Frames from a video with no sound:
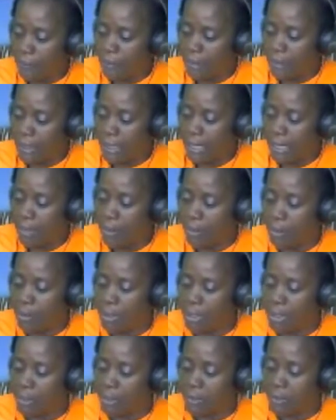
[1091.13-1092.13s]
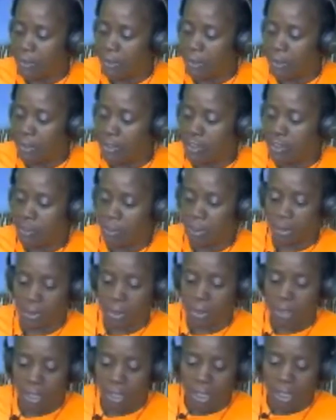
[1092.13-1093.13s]
Not only on Sundays, but
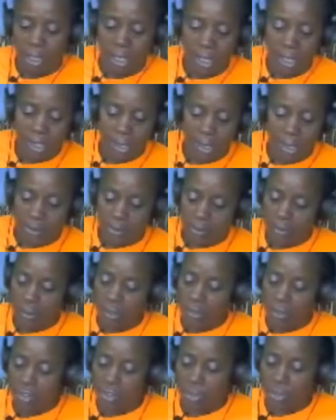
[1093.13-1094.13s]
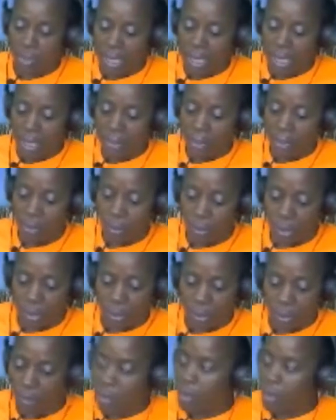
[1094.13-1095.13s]
Sundays you gather with 3 or